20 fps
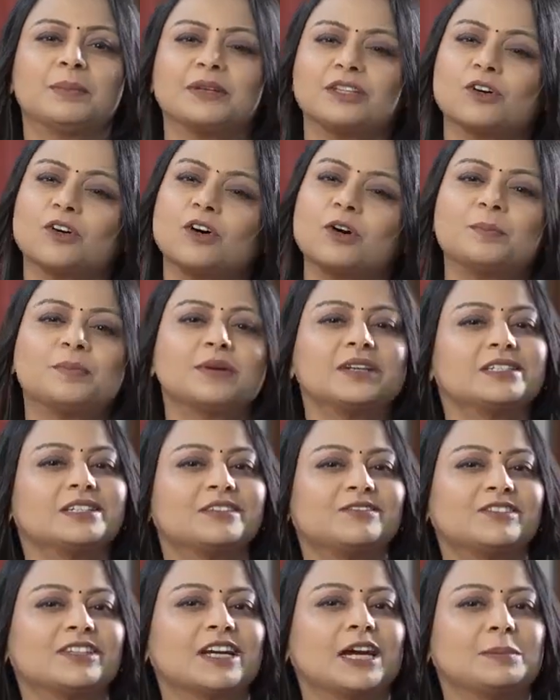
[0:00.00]
but the
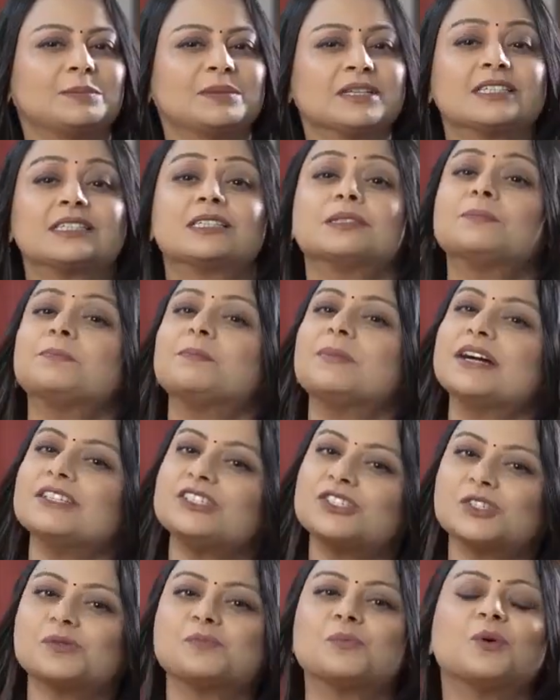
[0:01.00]
operative time is
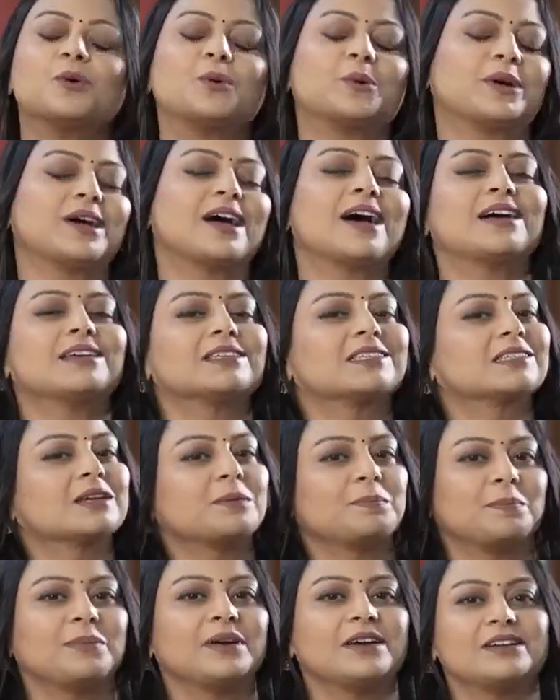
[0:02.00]
much more as
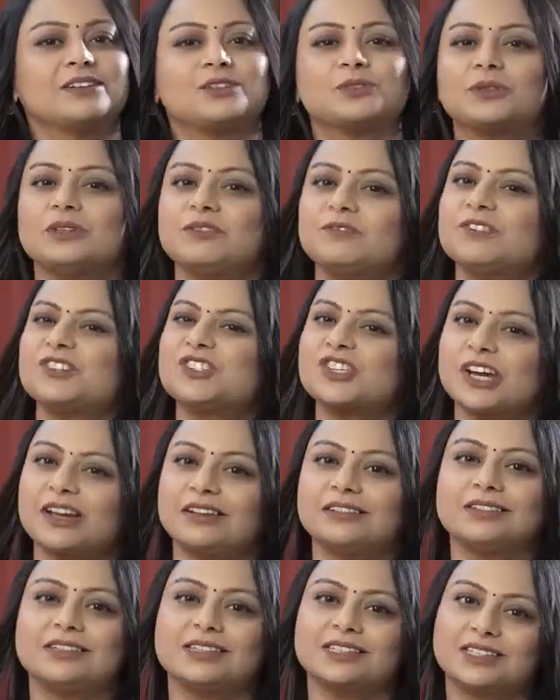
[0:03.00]
compared to the
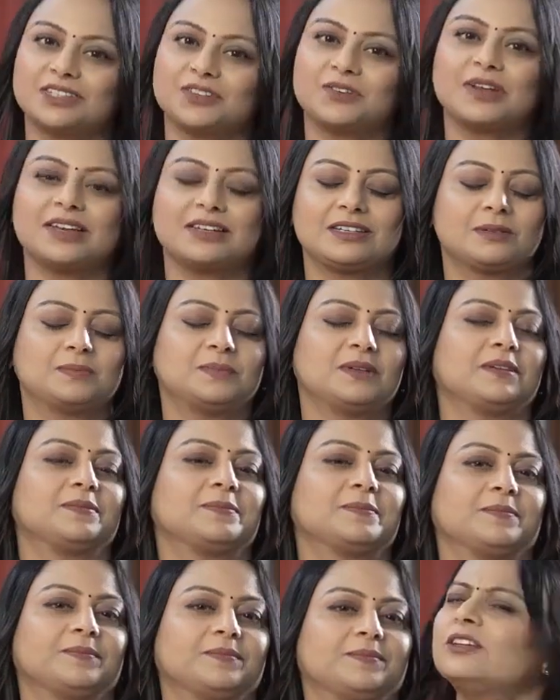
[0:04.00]
vaginal
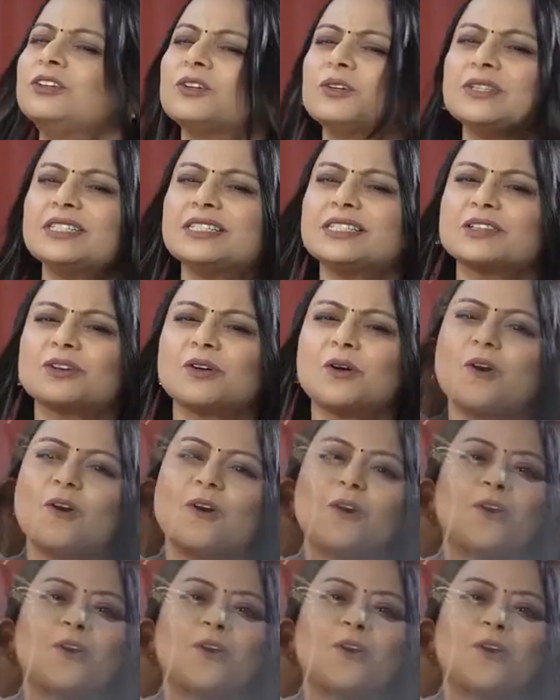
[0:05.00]
hysterectomy. Now these are